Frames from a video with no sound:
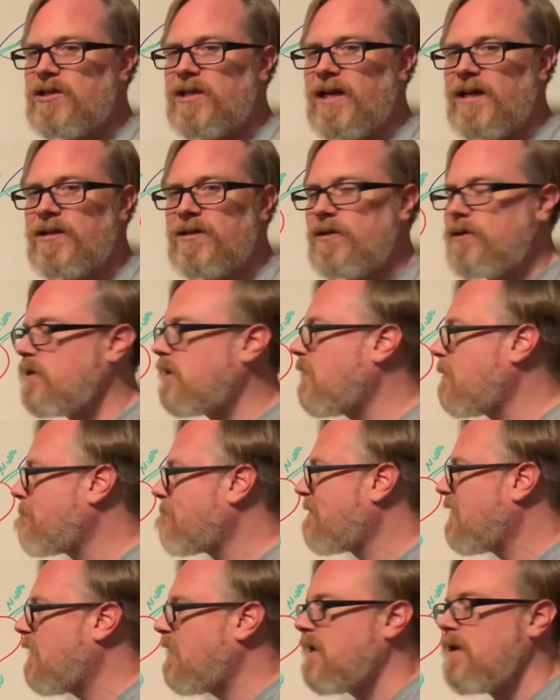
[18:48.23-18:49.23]
answered,
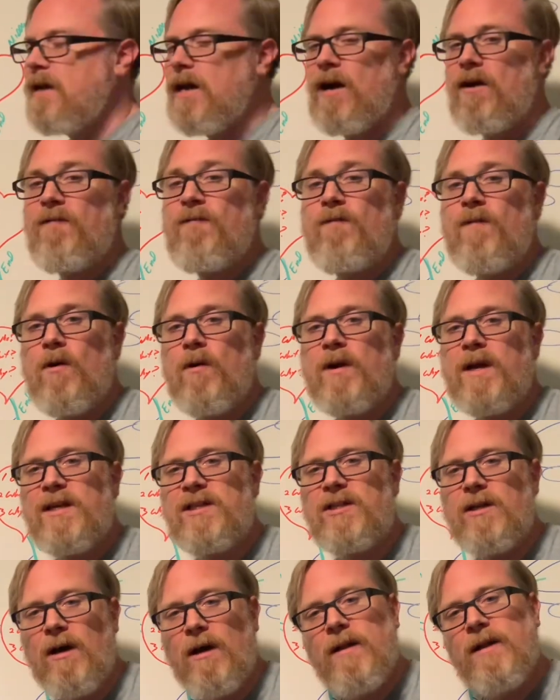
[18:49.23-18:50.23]
now
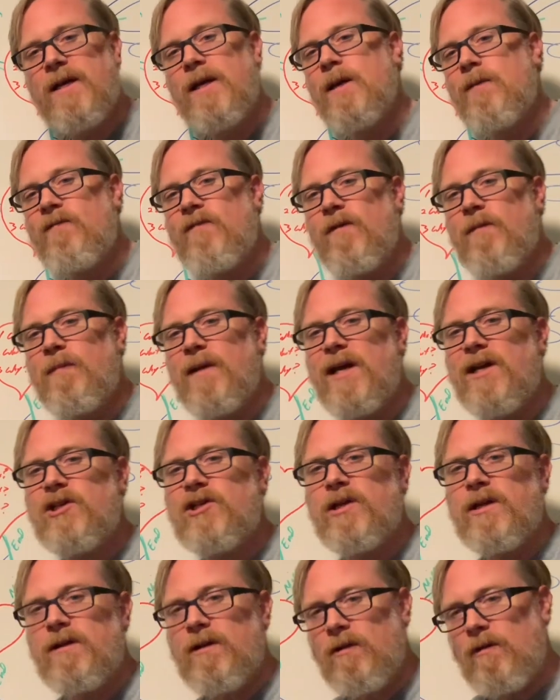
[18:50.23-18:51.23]
focus on the
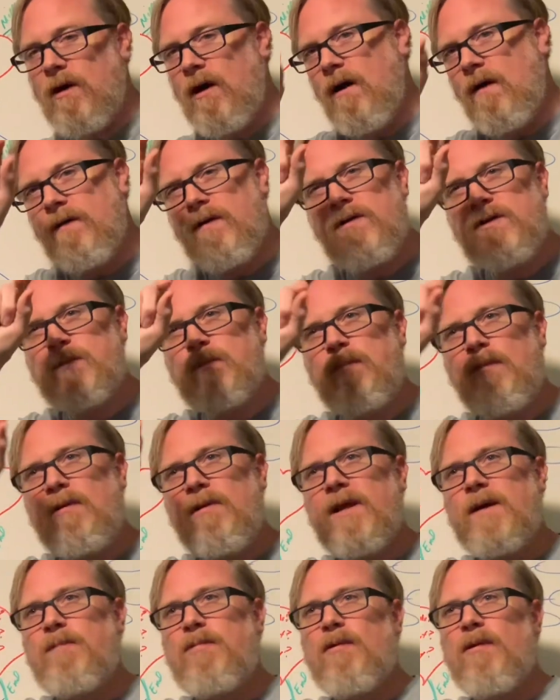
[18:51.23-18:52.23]
information. All those
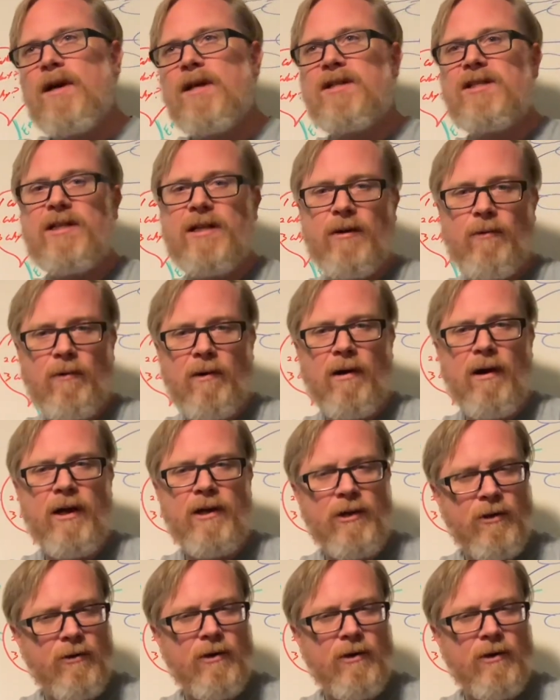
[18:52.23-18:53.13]
bullet points that were on your